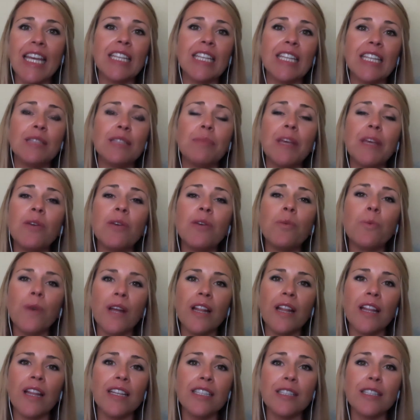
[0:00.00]
it's being
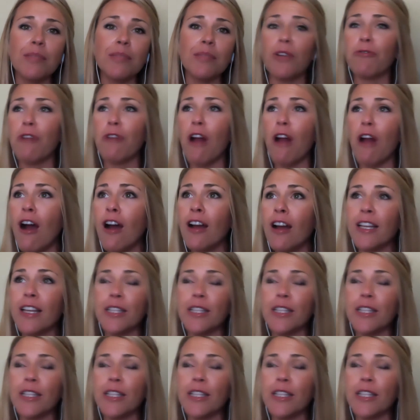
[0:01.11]
willing to be wrong,